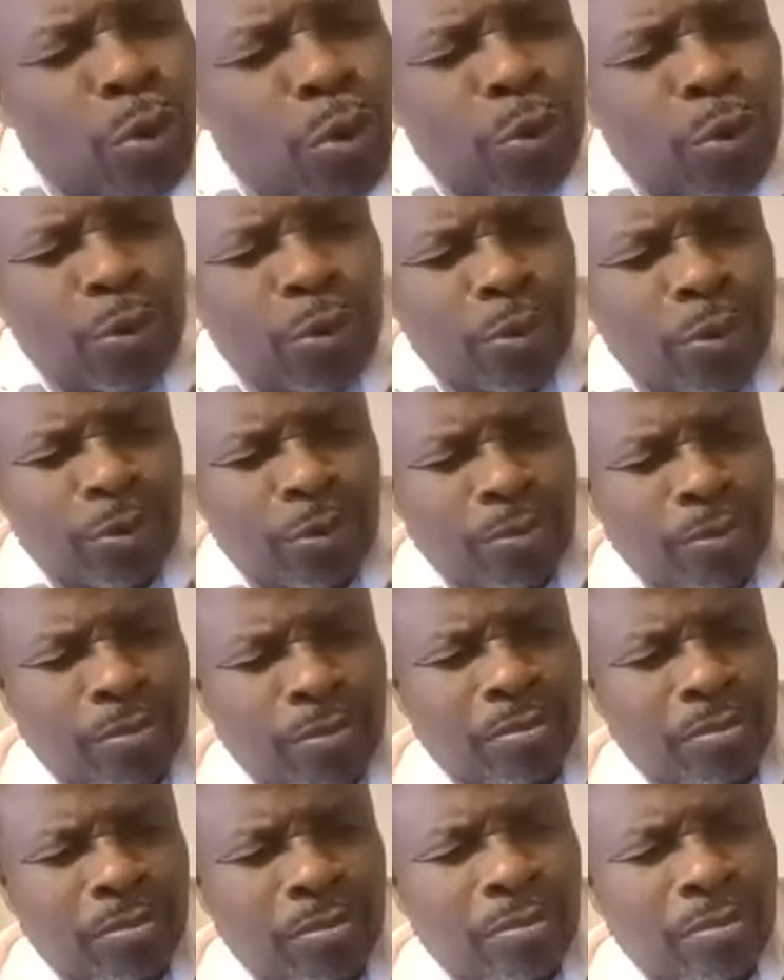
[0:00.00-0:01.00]
tied to
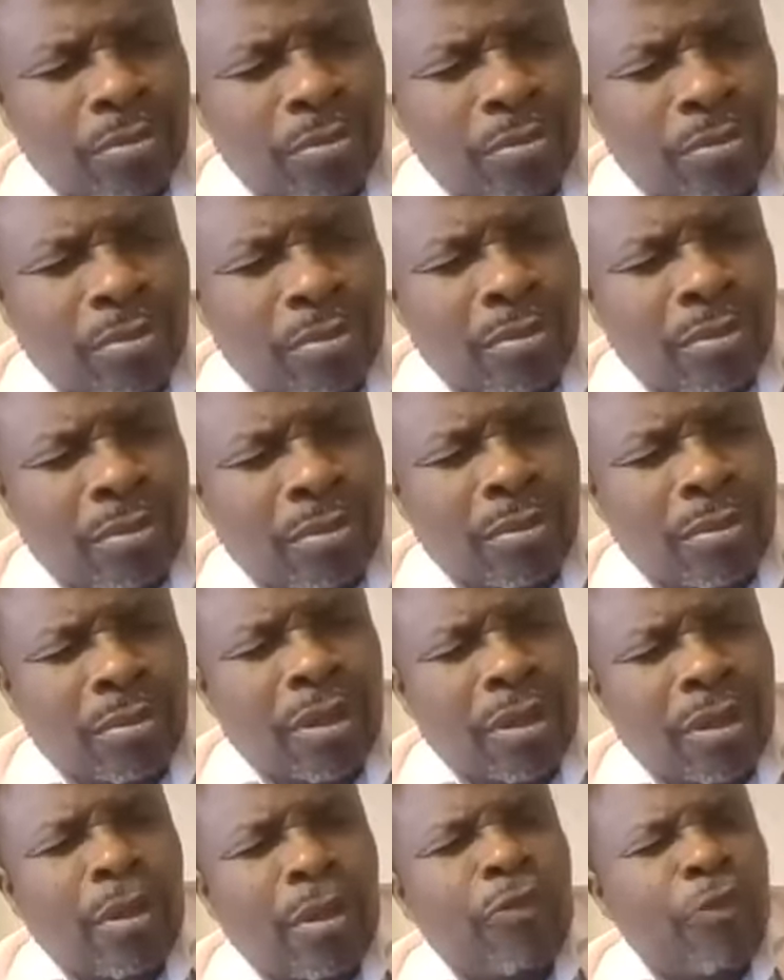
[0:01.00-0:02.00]
you
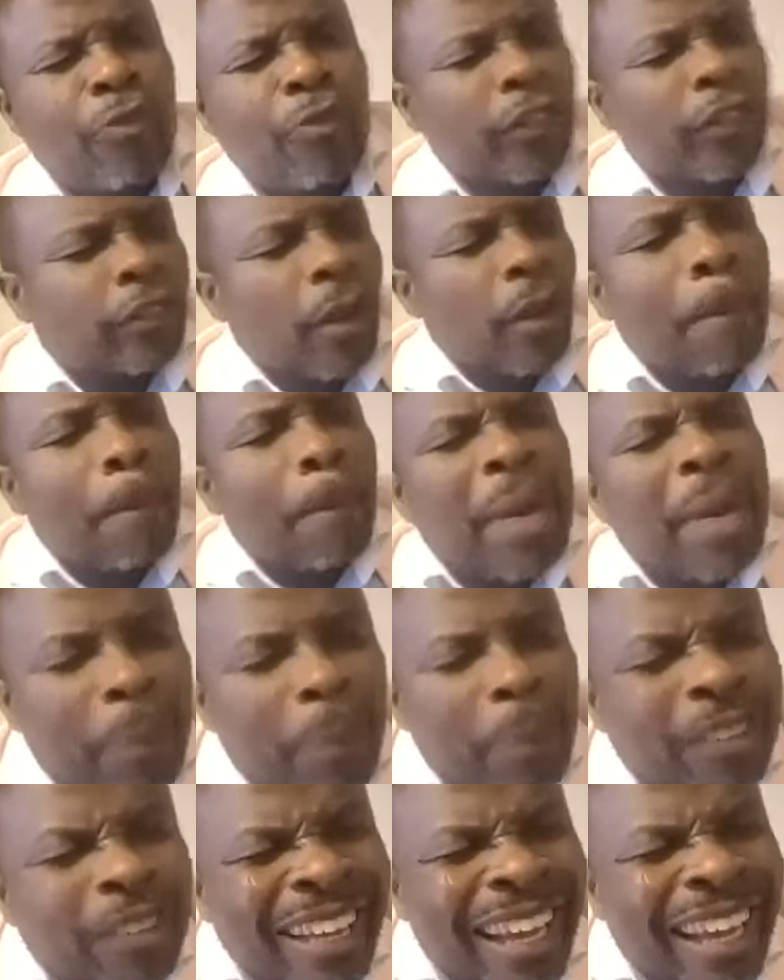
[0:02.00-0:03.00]
for some
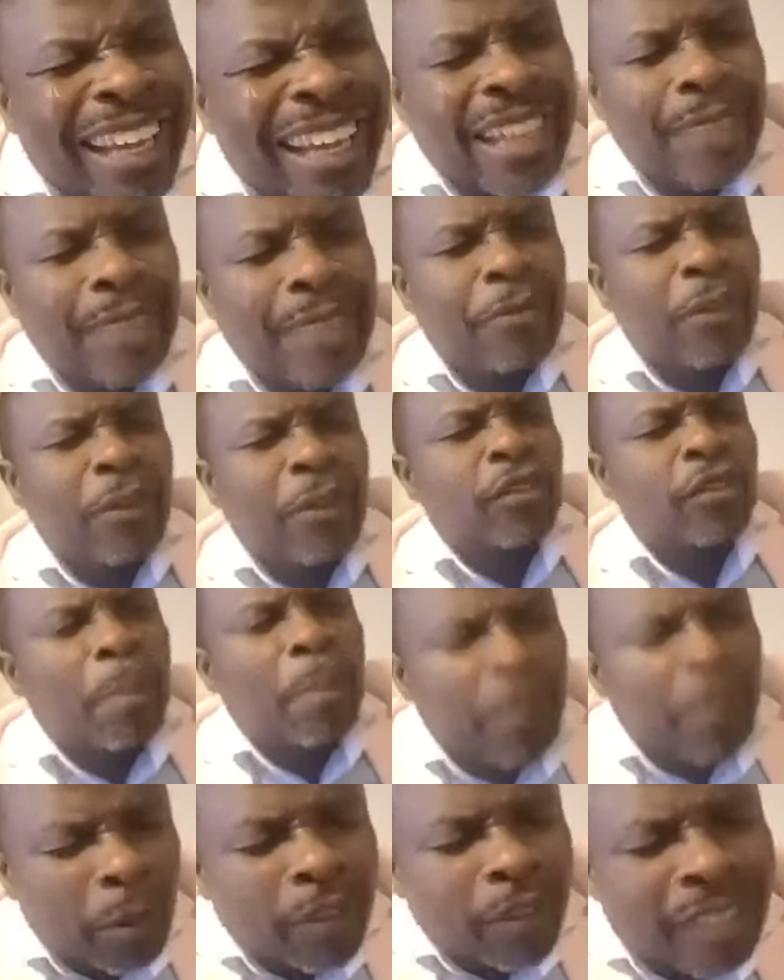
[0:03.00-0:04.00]
people's healing, for some
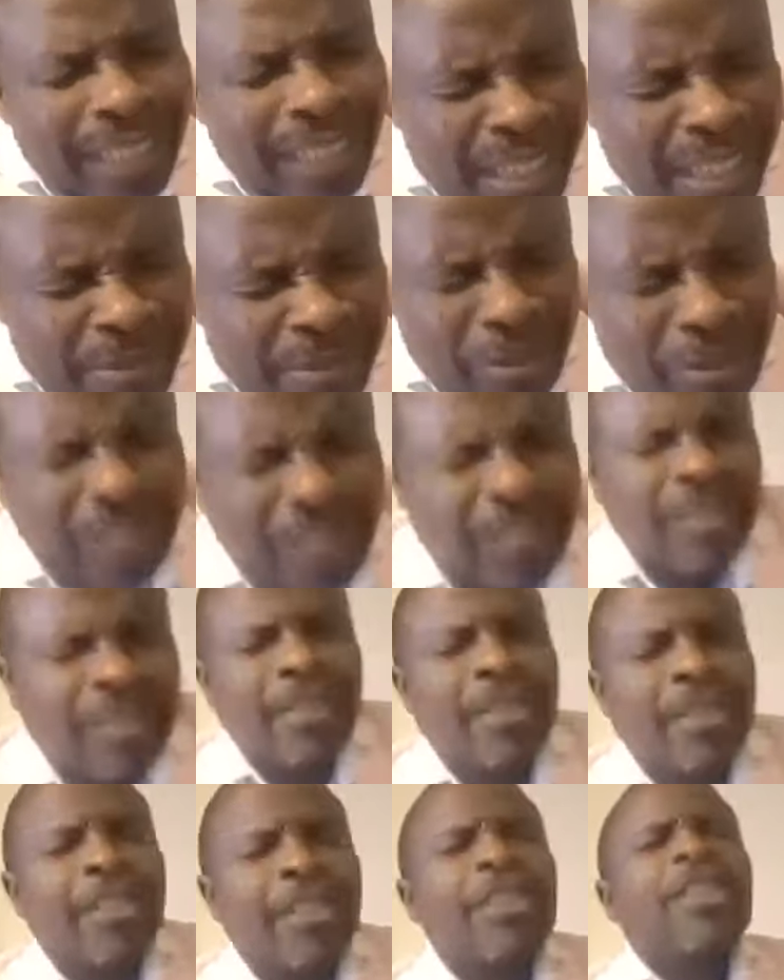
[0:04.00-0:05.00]
people's deliverance.
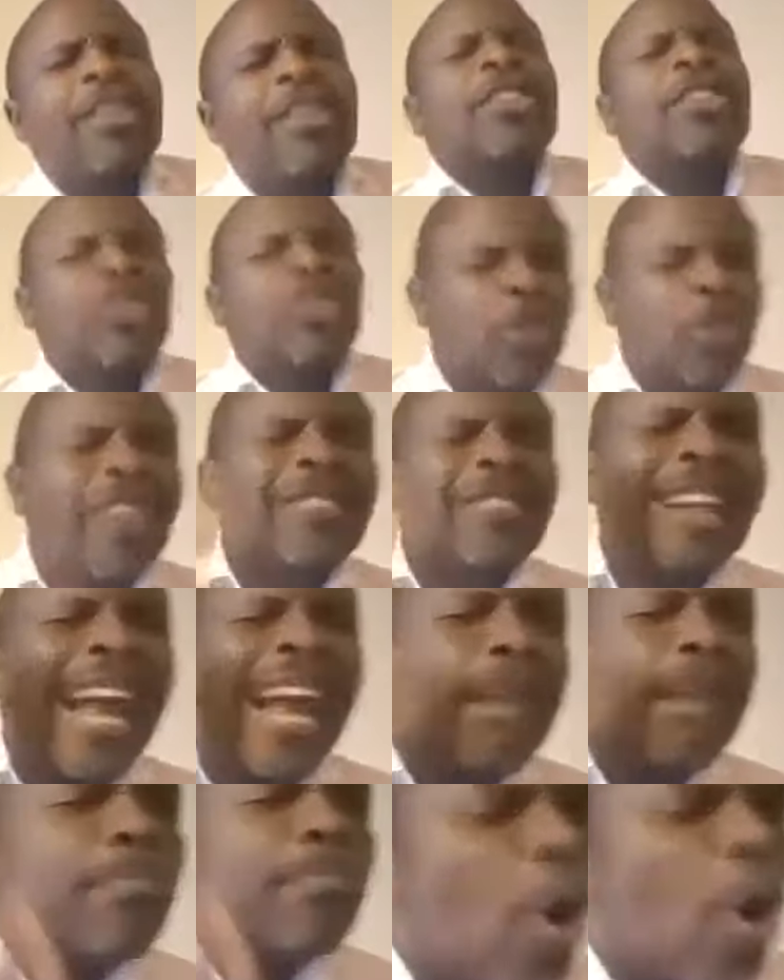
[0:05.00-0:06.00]
Just
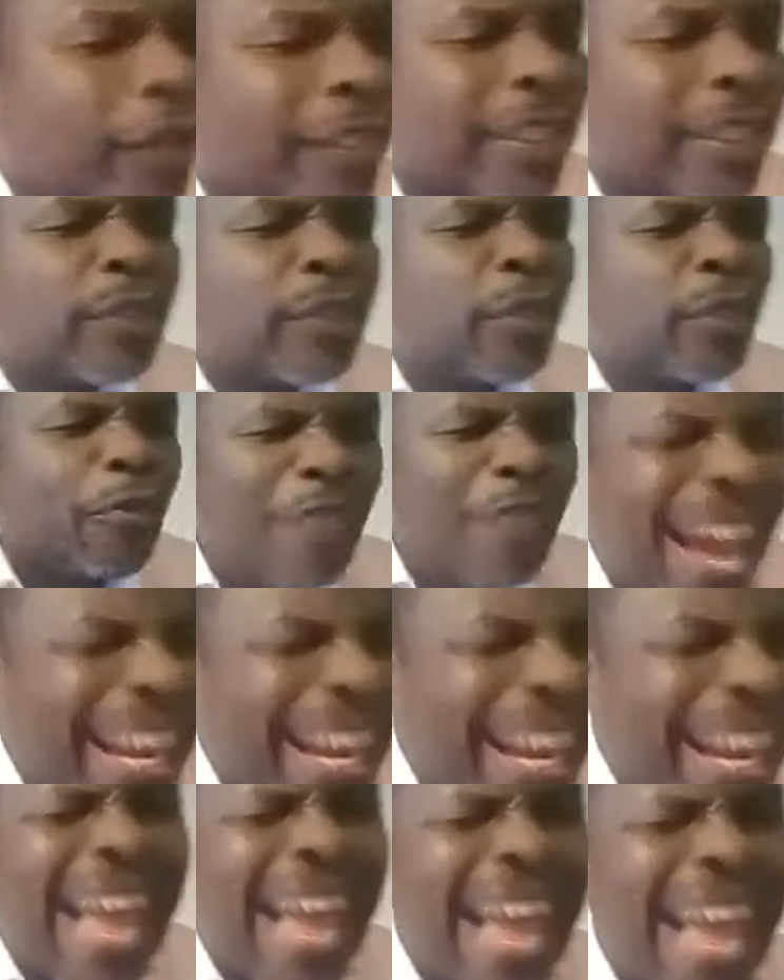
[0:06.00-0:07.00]
like Moses felt
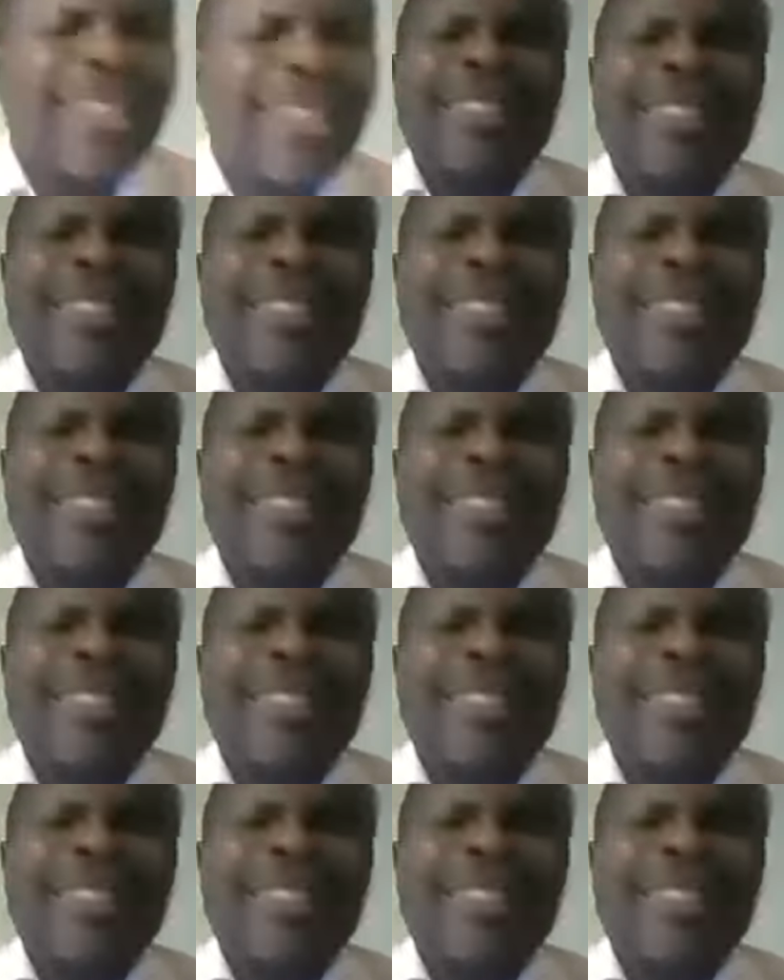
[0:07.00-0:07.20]
like,